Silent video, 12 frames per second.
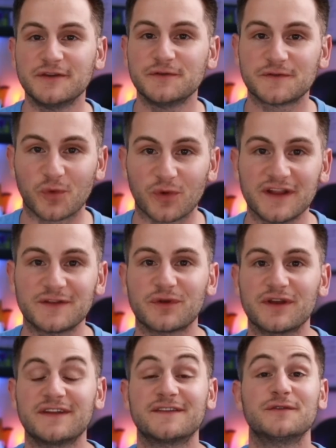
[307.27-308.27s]
new
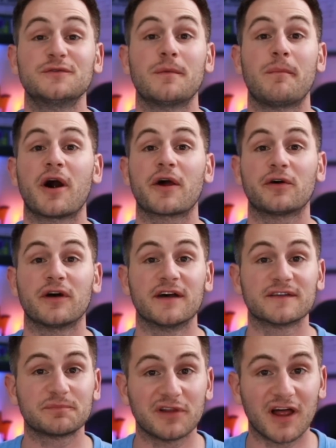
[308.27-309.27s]
2022 Model
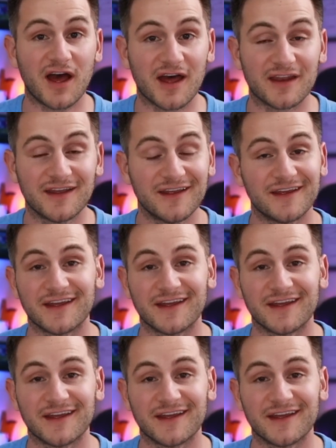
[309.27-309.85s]
S Plaid.